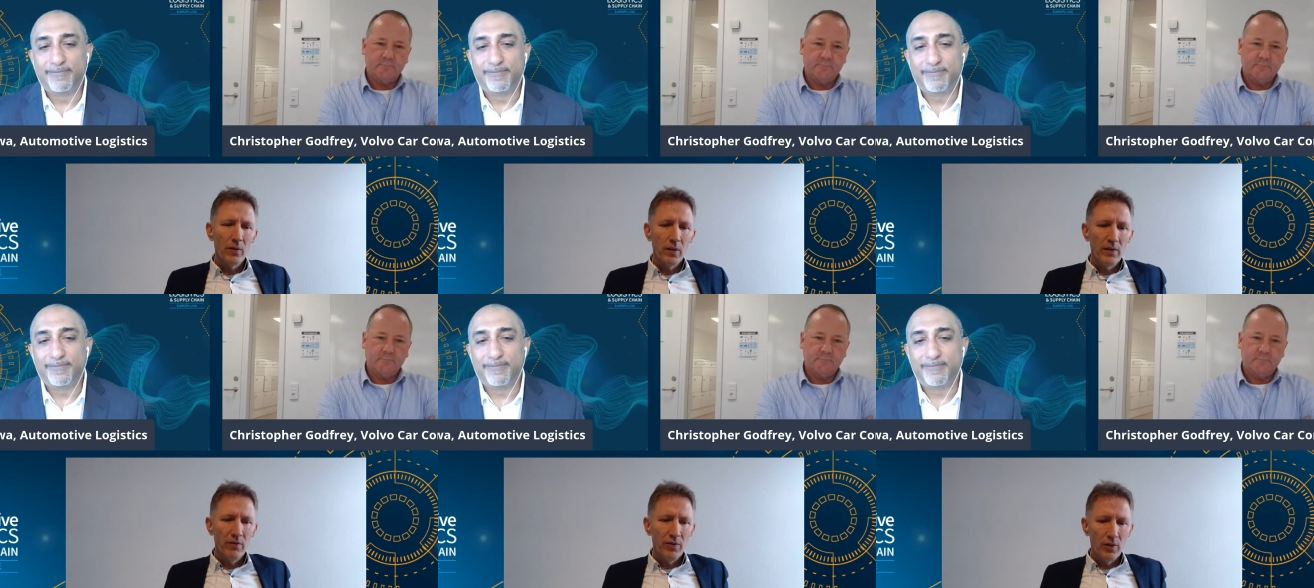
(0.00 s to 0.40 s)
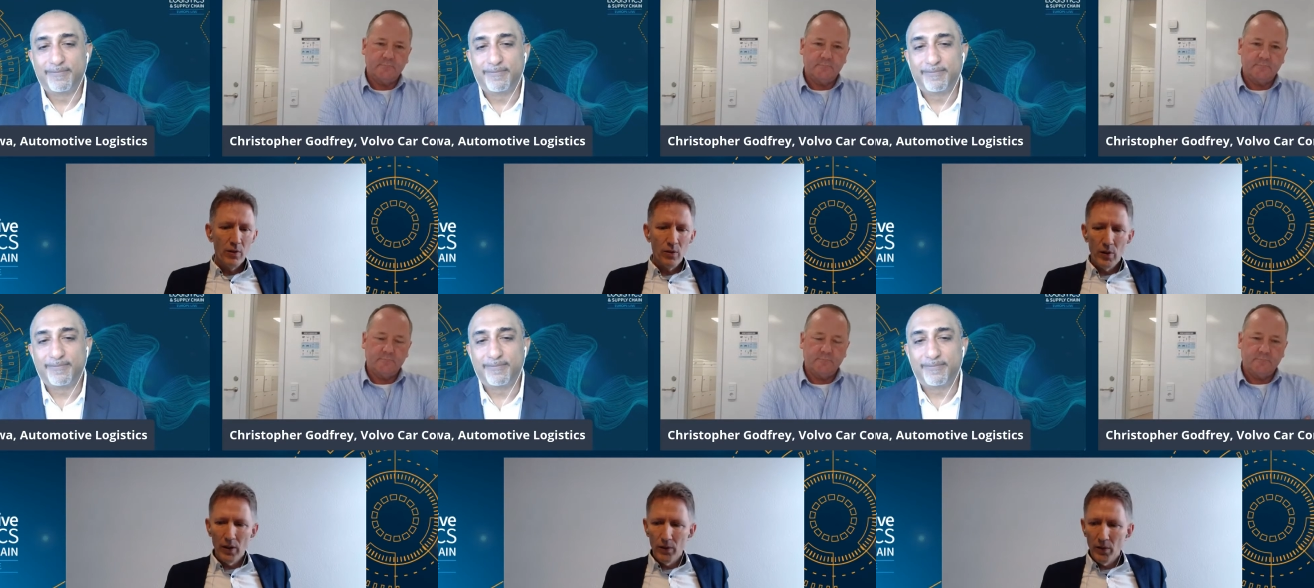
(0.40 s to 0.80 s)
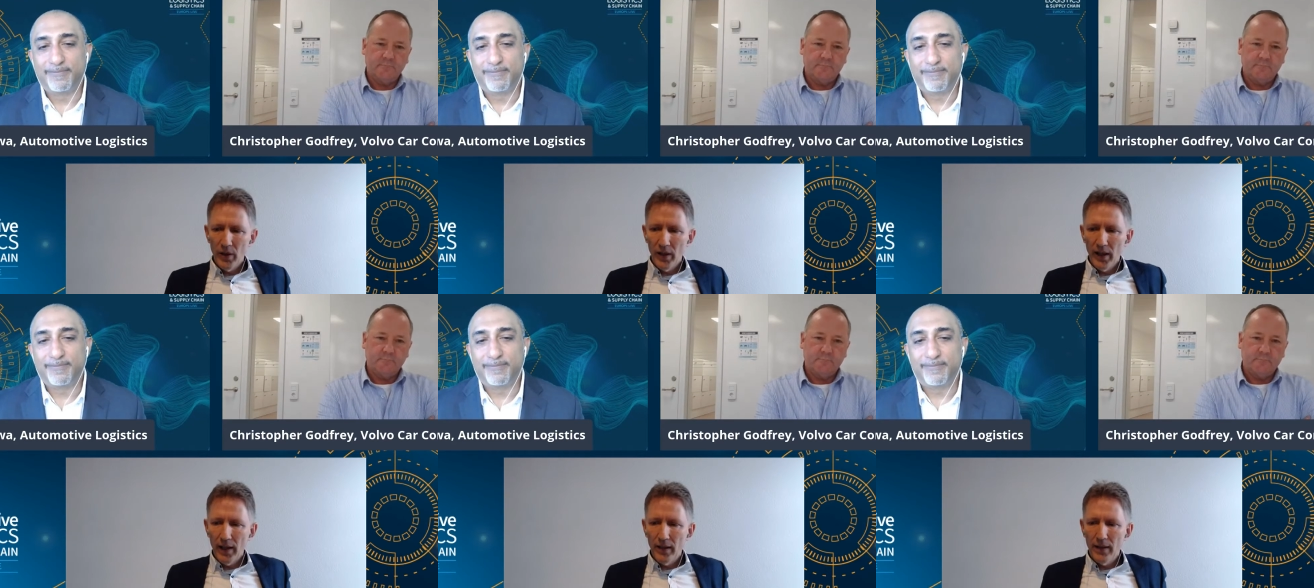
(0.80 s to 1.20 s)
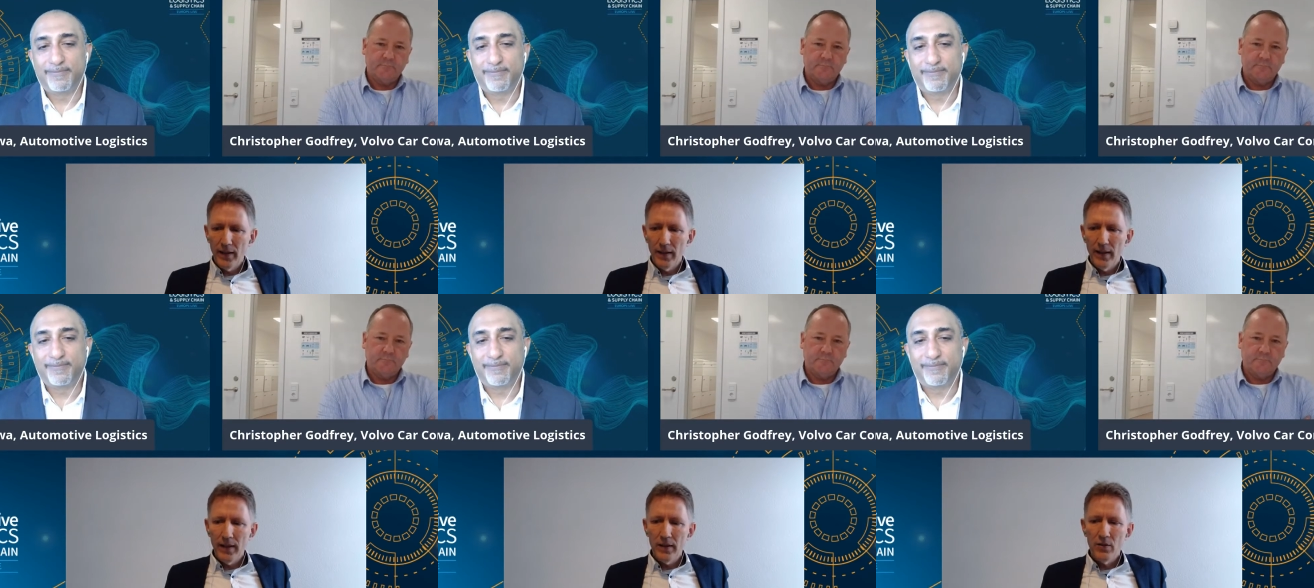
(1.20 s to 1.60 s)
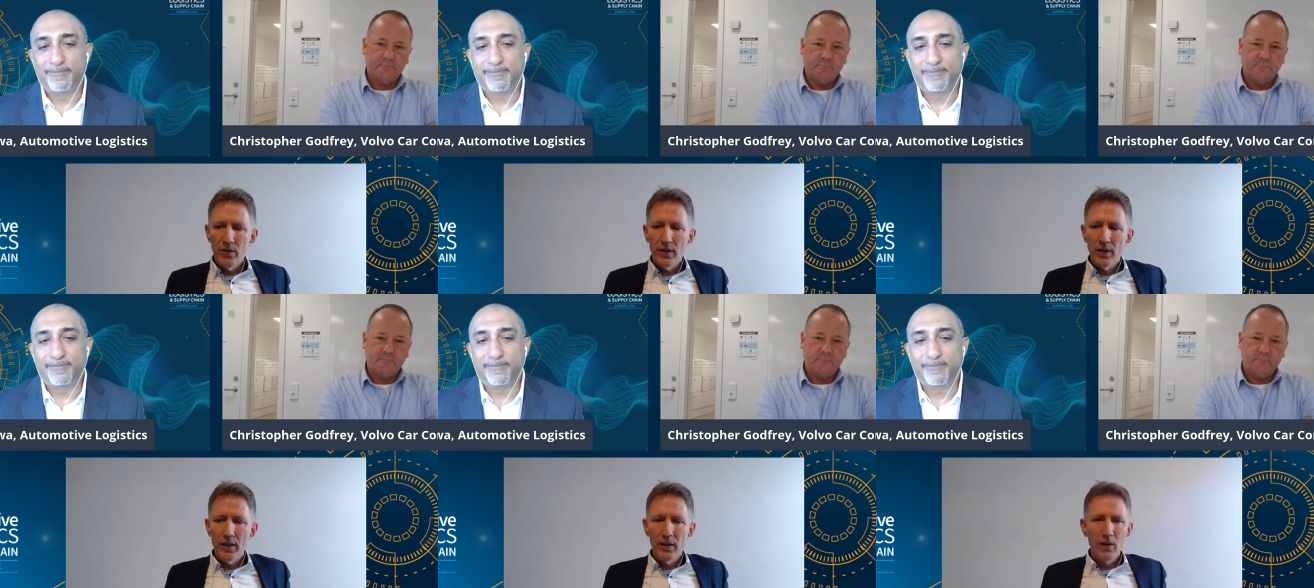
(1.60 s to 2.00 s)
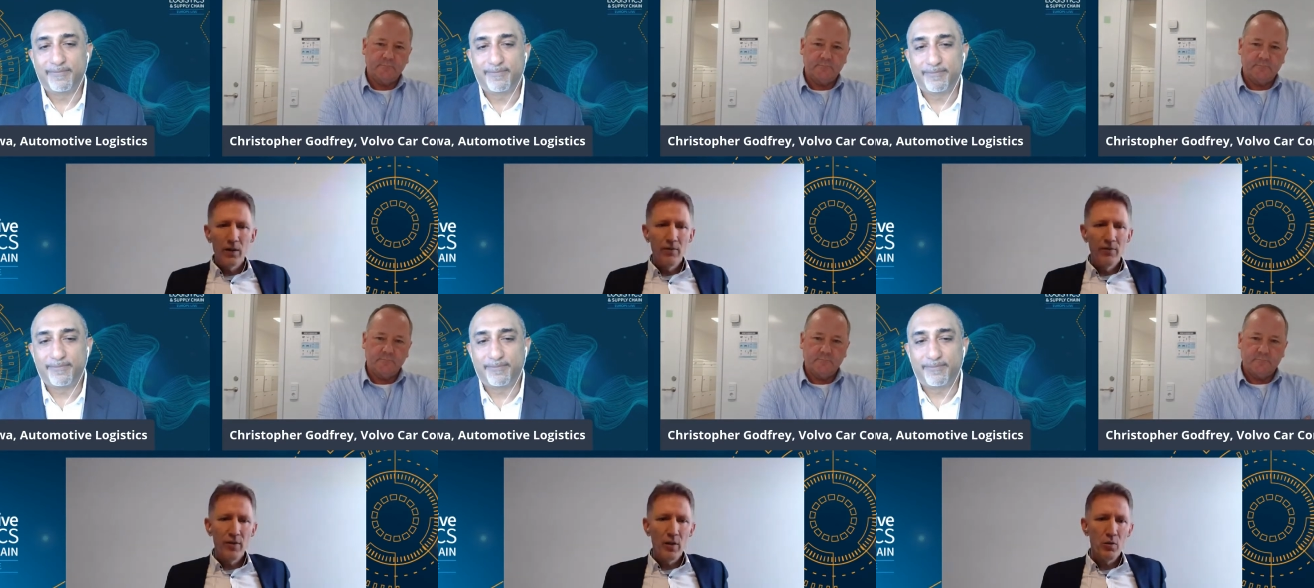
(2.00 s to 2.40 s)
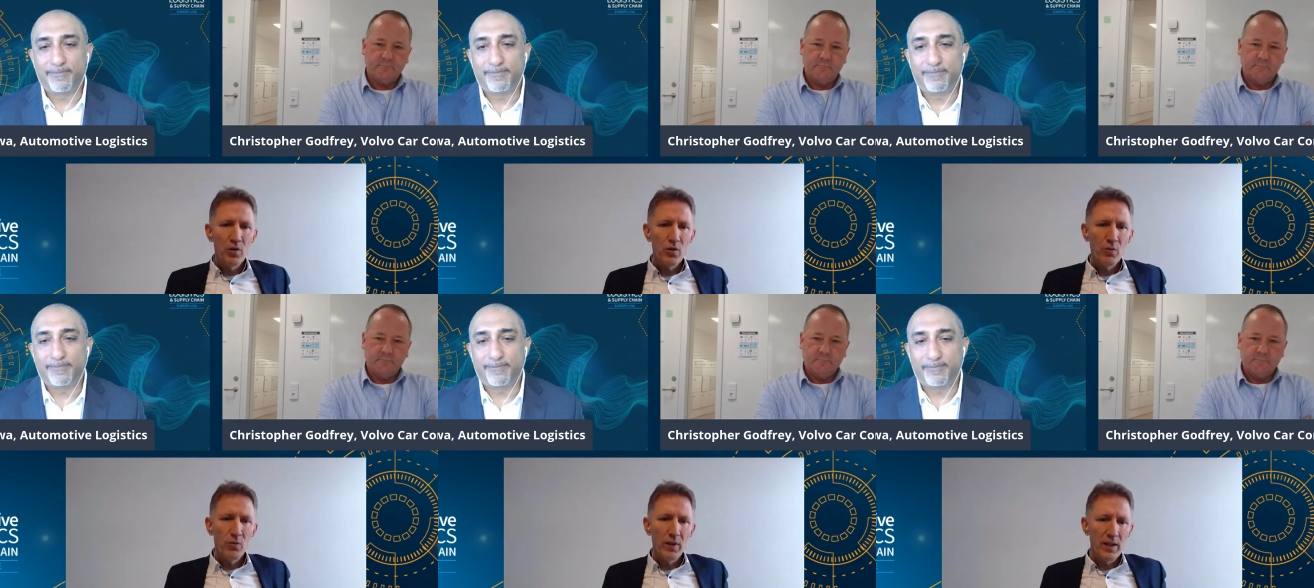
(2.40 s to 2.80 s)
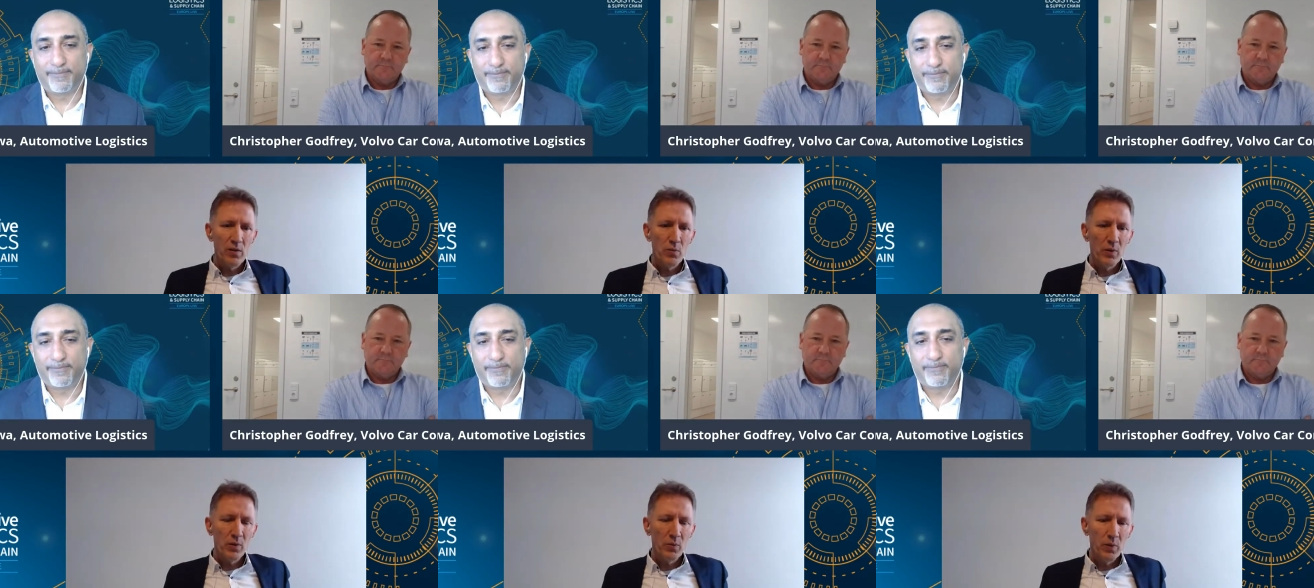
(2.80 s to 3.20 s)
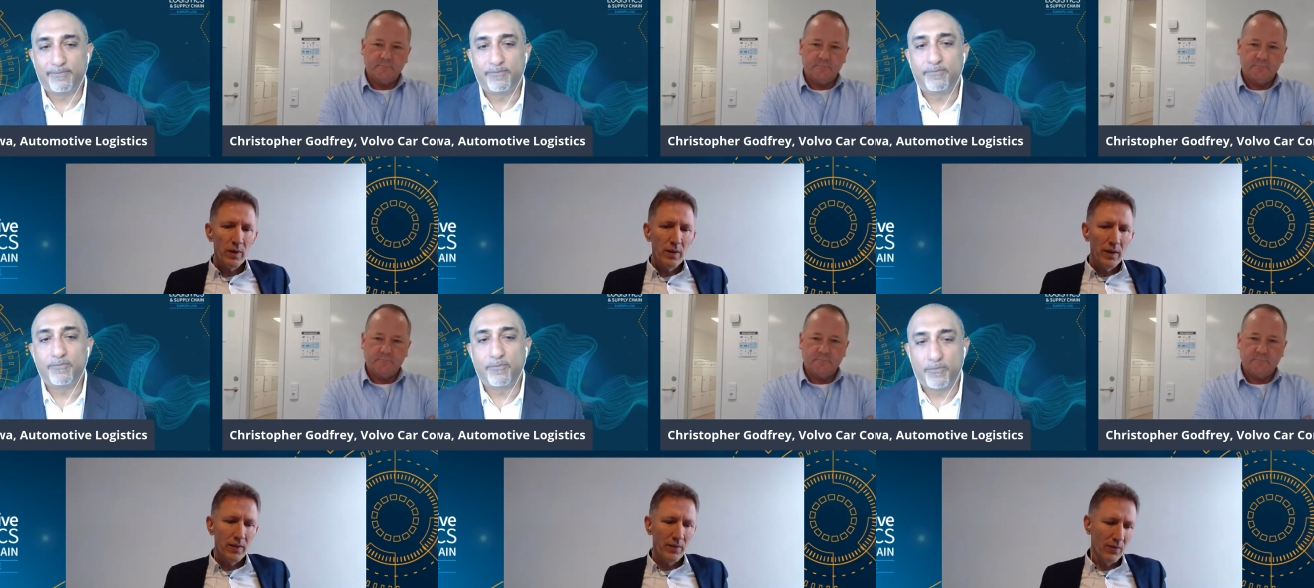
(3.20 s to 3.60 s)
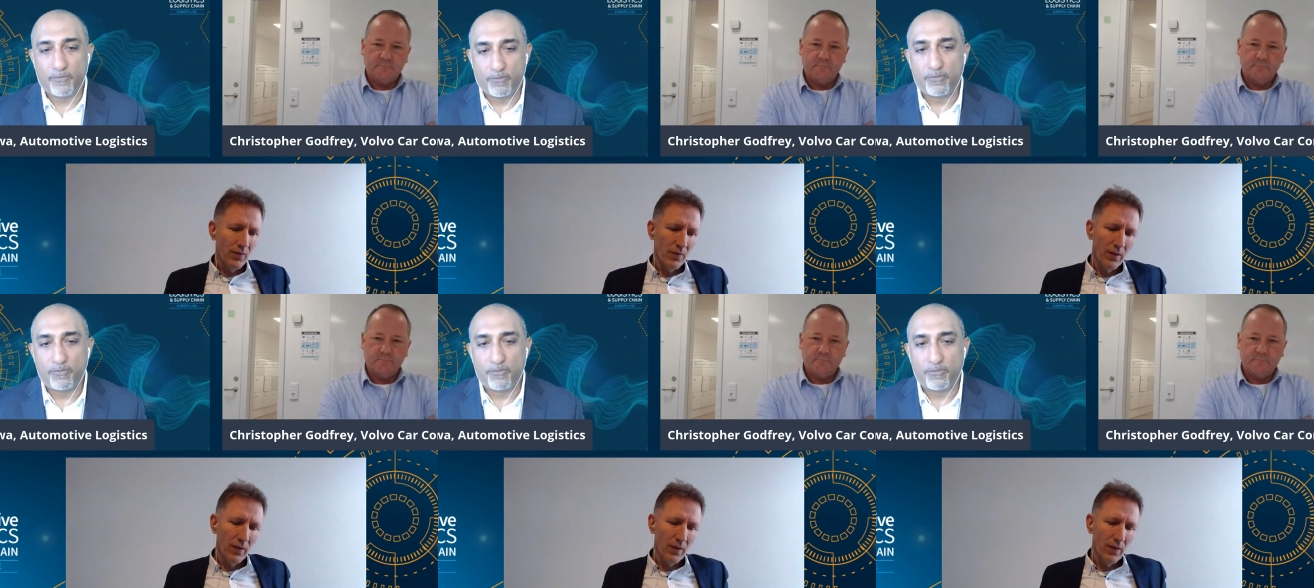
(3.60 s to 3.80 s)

Speaker 1: So, if you are okay, then I share a few screens what we did